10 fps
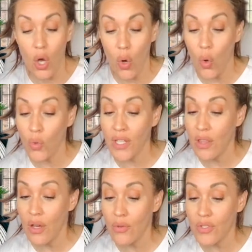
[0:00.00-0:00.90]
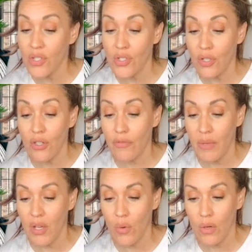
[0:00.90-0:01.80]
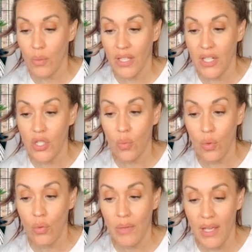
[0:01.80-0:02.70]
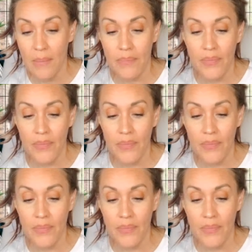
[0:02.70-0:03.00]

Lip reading: only those deserve me who are willing to woo me,